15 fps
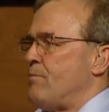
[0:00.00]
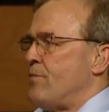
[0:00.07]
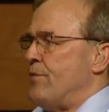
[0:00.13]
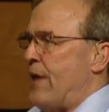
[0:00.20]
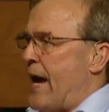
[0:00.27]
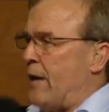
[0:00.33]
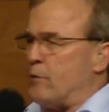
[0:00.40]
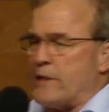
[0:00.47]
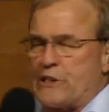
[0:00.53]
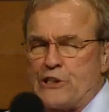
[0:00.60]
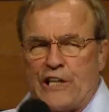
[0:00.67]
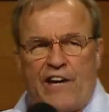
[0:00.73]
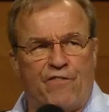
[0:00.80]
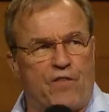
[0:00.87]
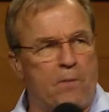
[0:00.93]
they
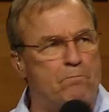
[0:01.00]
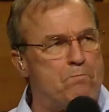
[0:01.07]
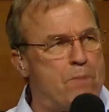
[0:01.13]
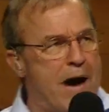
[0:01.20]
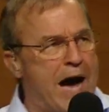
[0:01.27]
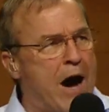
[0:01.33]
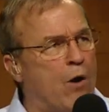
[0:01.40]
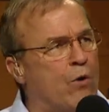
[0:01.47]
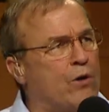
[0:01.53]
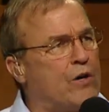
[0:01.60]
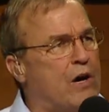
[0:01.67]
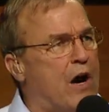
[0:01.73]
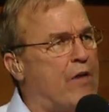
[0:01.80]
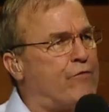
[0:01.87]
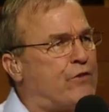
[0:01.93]
receive the power
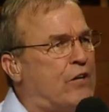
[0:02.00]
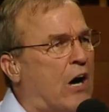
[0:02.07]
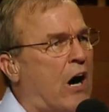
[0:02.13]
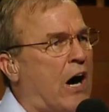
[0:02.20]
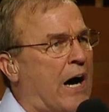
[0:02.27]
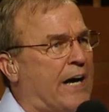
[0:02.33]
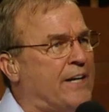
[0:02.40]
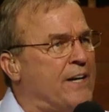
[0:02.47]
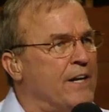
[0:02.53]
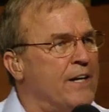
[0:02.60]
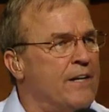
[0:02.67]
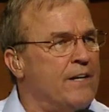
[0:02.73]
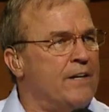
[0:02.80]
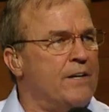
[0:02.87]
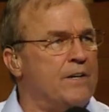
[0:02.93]
of God
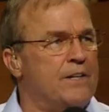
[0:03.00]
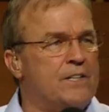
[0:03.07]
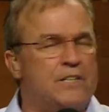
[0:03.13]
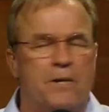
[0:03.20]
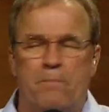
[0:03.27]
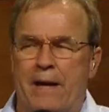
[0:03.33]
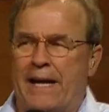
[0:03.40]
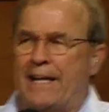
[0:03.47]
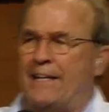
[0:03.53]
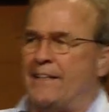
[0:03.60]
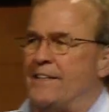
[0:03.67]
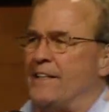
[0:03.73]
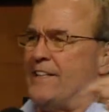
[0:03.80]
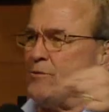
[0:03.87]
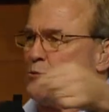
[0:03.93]
to be
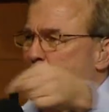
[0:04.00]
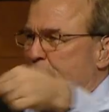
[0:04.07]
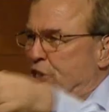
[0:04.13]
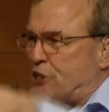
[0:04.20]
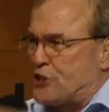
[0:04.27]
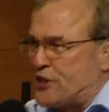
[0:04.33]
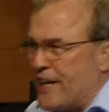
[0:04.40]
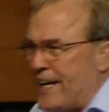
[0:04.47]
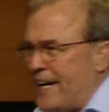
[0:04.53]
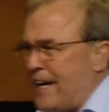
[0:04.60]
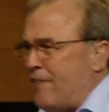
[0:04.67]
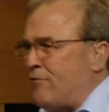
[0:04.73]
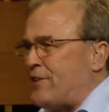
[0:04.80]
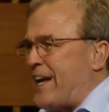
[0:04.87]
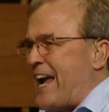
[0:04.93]

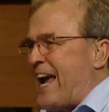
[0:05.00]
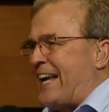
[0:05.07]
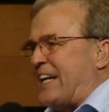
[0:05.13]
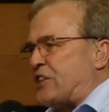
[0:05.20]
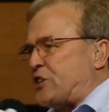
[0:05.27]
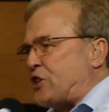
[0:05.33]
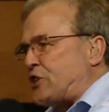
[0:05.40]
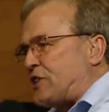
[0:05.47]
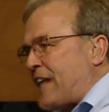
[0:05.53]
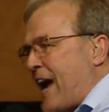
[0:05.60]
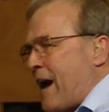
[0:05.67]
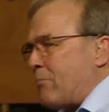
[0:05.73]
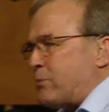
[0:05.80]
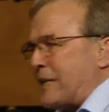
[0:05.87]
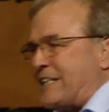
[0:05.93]
received and
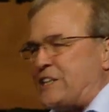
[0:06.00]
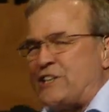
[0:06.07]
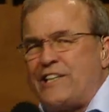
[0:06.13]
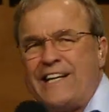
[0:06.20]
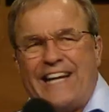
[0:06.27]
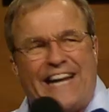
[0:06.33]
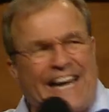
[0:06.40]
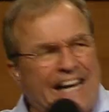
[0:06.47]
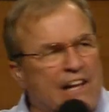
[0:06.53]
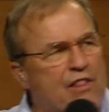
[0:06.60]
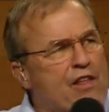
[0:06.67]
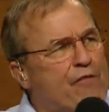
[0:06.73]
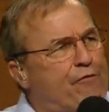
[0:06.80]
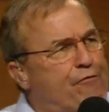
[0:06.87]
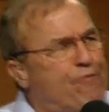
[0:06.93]
established in
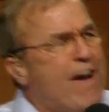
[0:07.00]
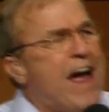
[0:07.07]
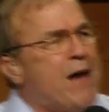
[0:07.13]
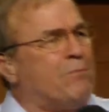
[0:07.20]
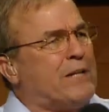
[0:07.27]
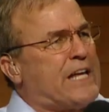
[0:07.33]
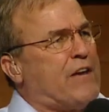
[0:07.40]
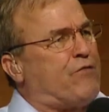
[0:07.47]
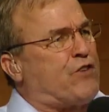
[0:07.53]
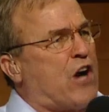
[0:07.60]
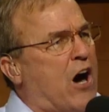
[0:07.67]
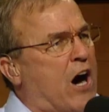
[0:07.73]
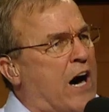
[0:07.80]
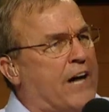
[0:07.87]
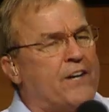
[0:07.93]
the family of
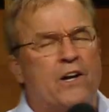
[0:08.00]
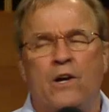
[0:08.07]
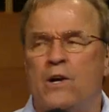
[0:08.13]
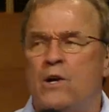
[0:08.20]
God